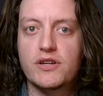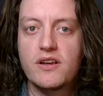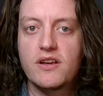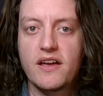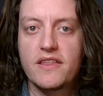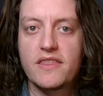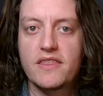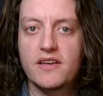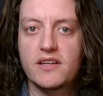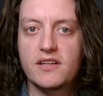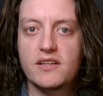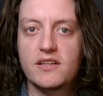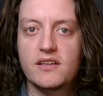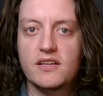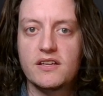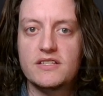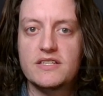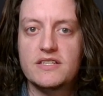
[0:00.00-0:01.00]
I think
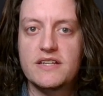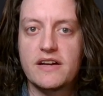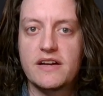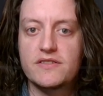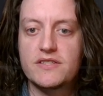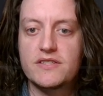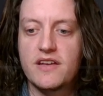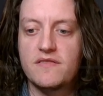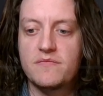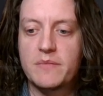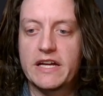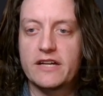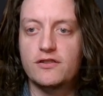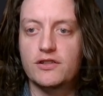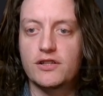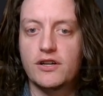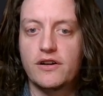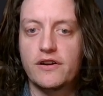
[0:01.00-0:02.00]
it's a downside of my
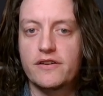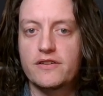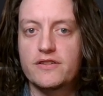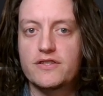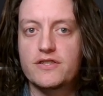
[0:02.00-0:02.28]
own card,